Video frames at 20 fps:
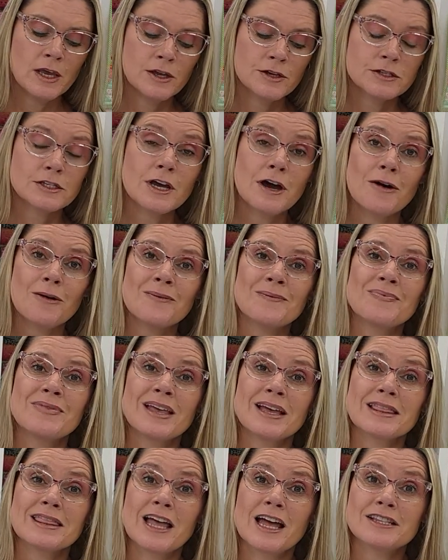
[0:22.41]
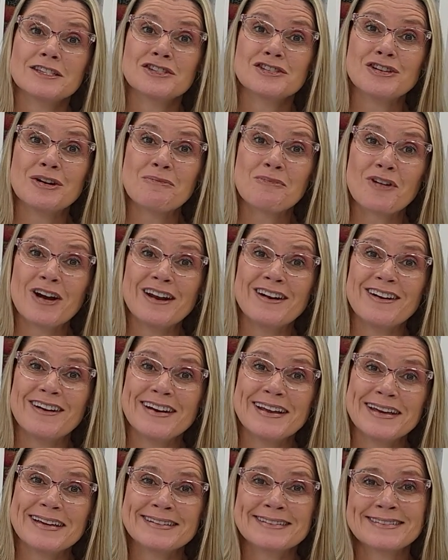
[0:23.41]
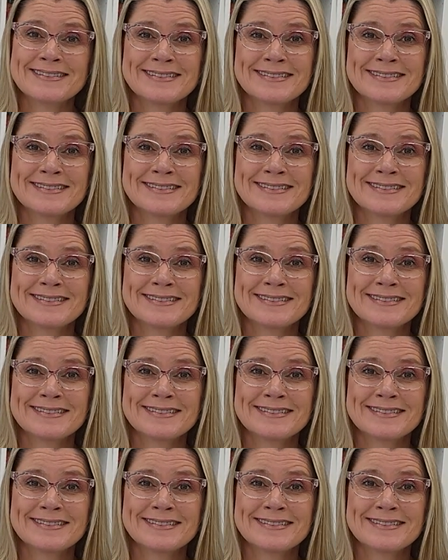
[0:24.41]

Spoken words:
So let's jump right on in.